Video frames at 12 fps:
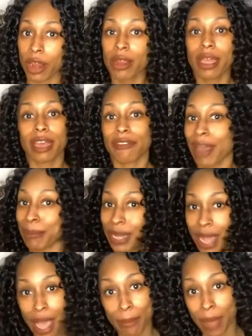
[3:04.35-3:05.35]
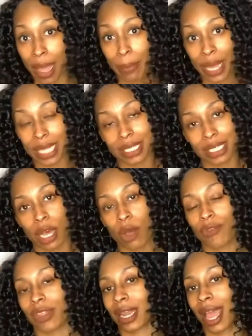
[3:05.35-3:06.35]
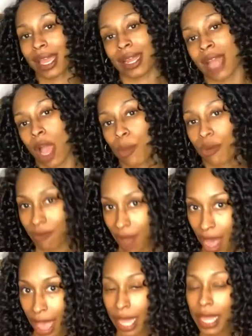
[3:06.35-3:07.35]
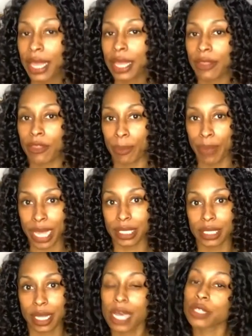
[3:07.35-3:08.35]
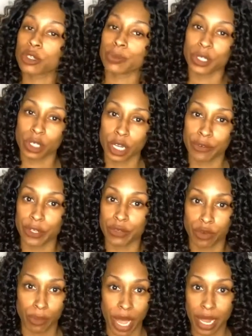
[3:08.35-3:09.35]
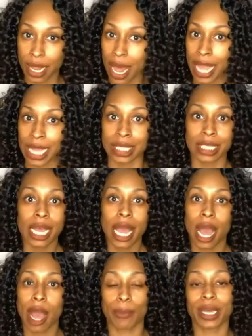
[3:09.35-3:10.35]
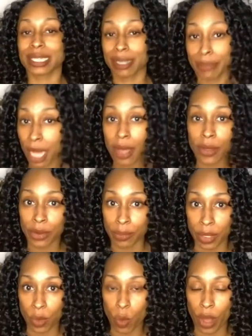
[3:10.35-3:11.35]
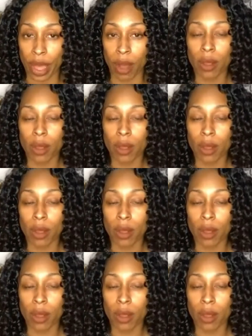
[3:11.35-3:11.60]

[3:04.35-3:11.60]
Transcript: If I'm not my best self, then I cannot provide the best customer service for my clients because I'm not going to be well.